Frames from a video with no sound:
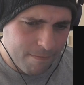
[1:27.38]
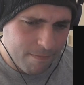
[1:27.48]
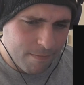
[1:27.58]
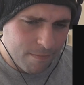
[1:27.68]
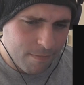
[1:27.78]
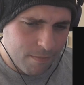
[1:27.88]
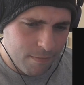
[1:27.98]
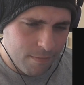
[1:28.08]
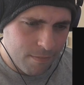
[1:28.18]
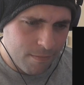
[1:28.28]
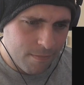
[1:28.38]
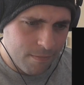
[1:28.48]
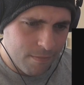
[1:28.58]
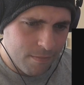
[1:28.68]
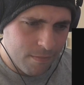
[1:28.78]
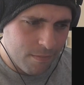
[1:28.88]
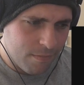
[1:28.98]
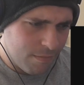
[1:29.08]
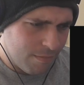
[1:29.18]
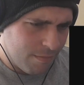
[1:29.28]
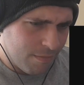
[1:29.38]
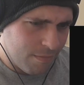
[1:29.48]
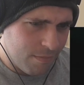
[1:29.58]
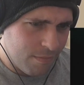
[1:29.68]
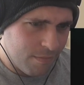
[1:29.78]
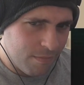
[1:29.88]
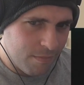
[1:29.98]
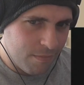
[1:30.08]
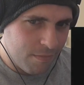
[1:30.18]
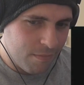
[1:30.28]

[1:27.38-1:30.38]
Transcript: (no one is talking)